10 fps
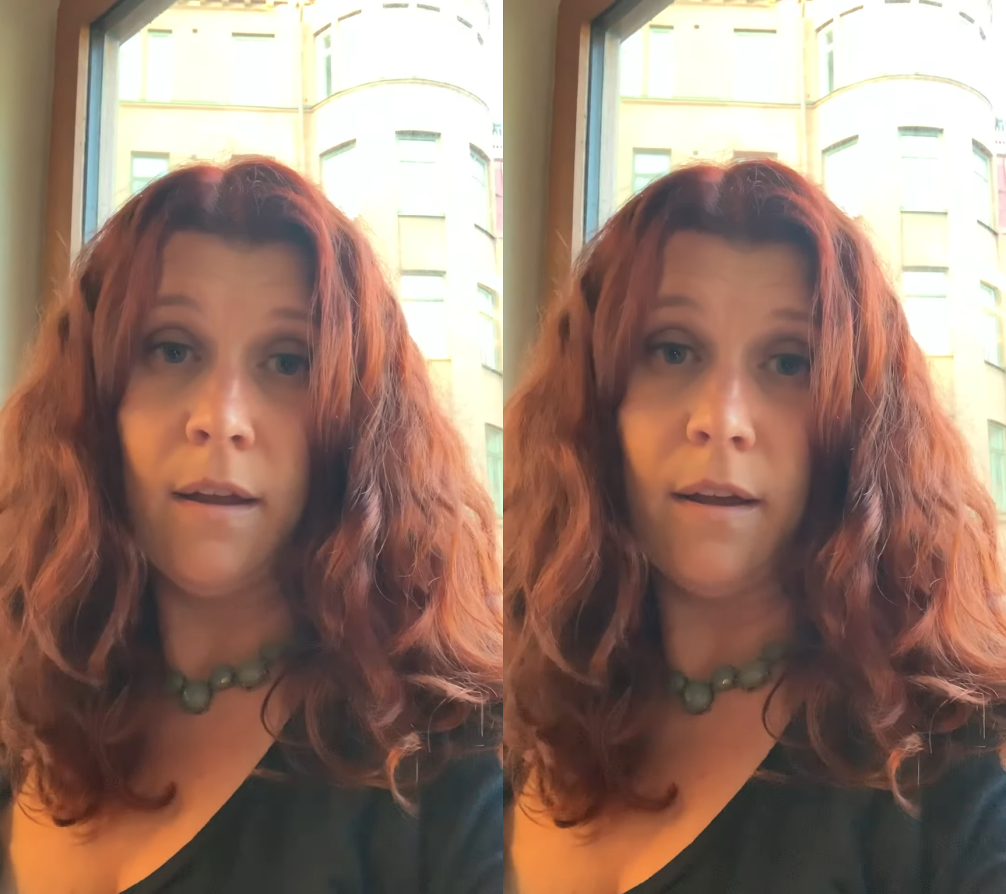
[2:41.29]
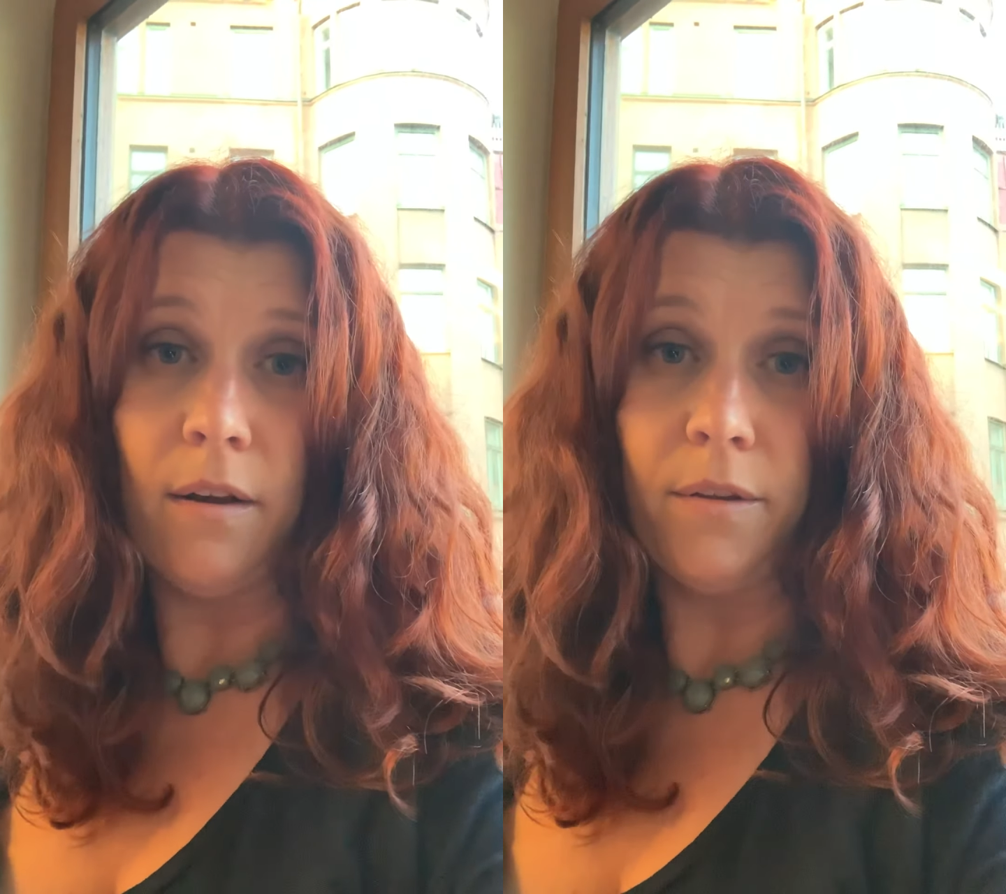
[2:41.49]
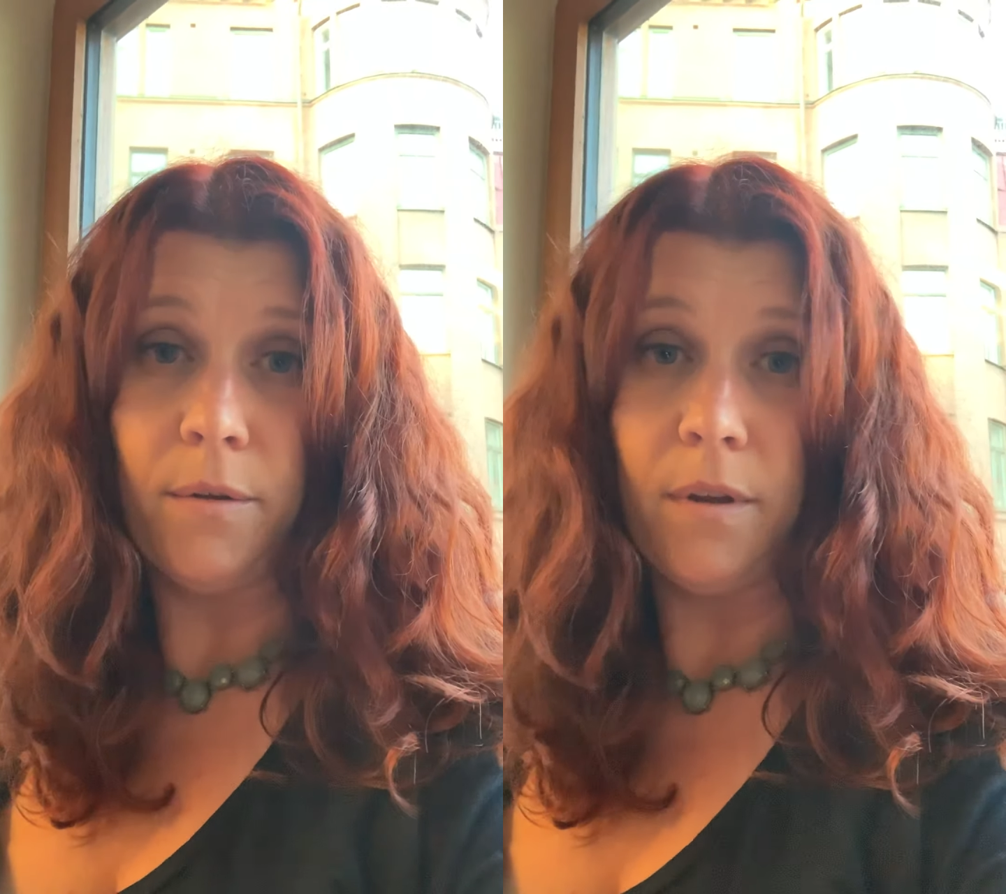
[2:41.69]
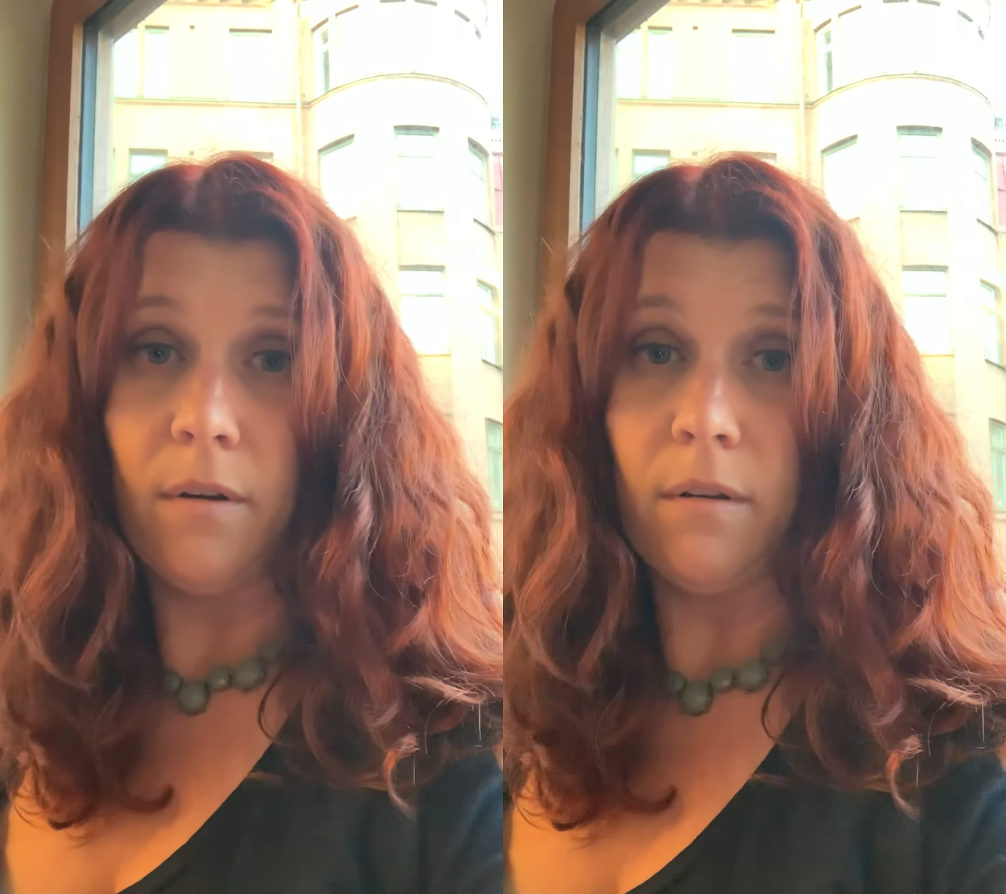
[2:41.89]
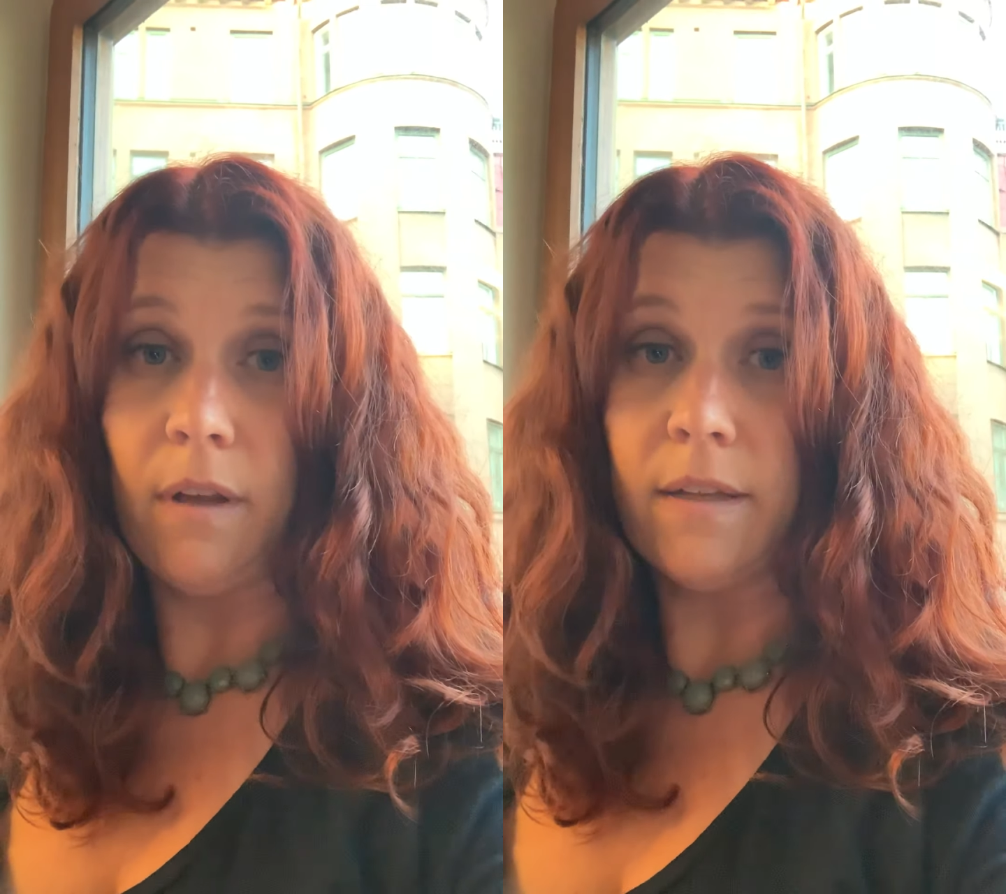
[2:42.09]
And although
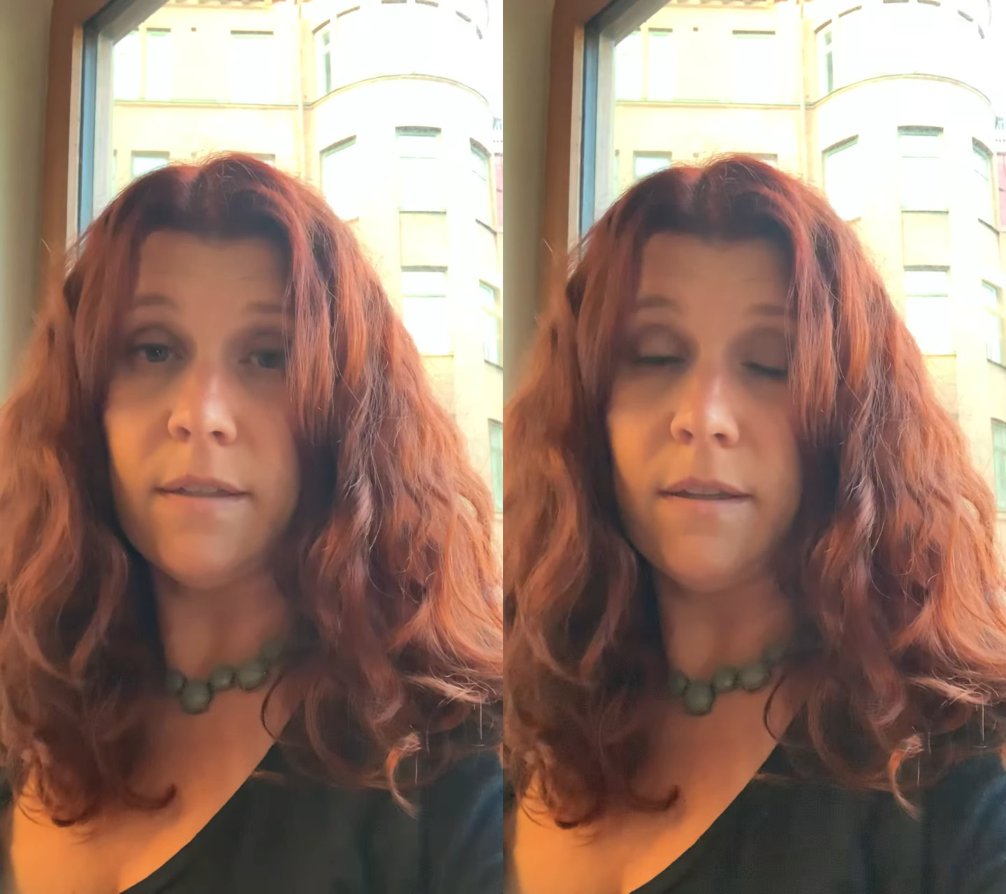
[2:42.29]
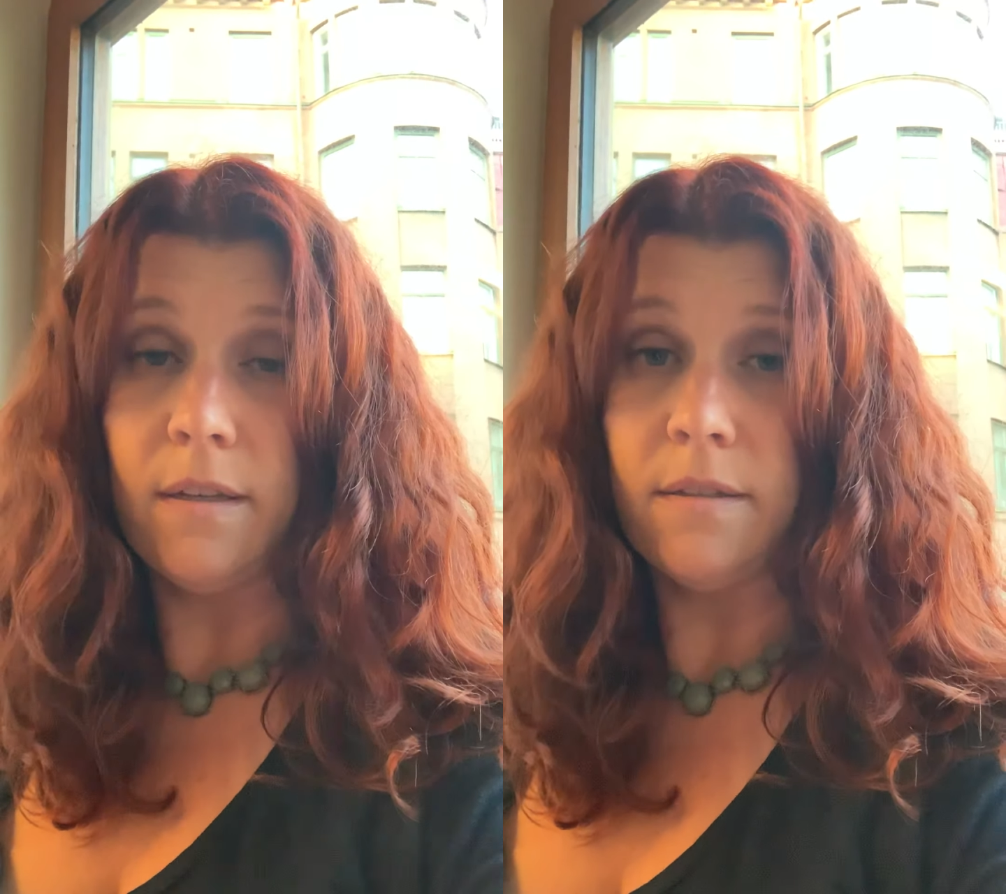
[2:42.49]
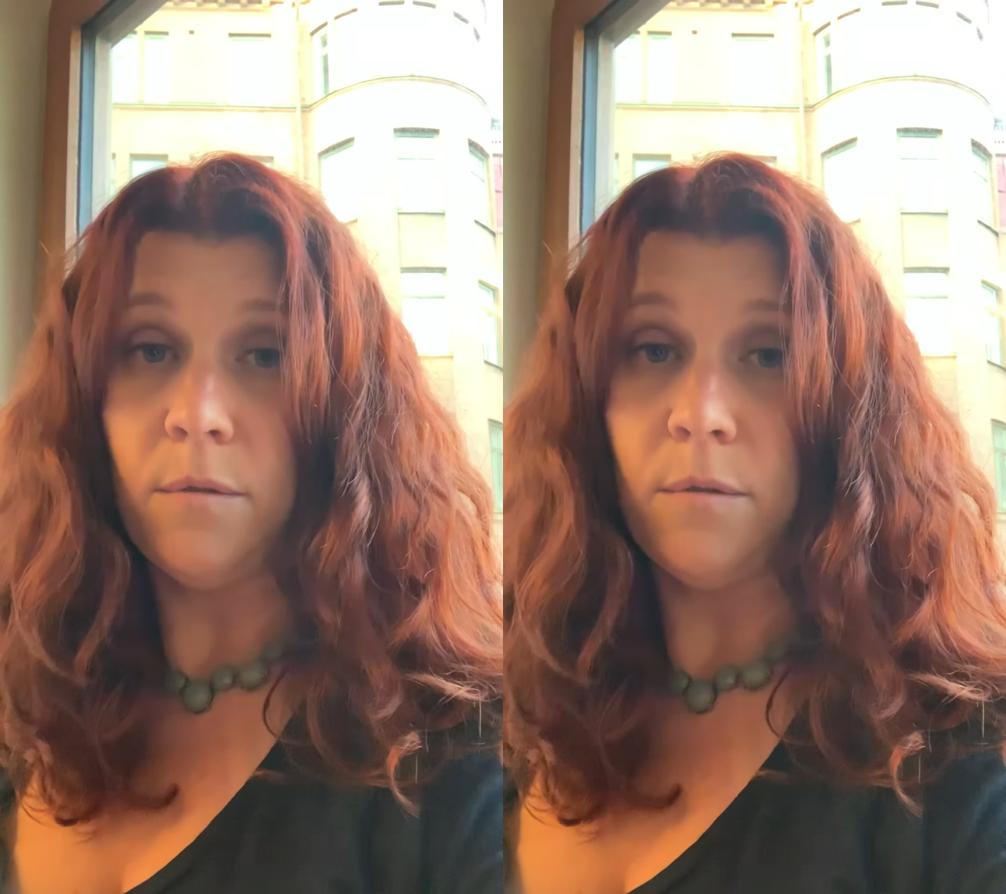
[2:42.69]
there are lots of things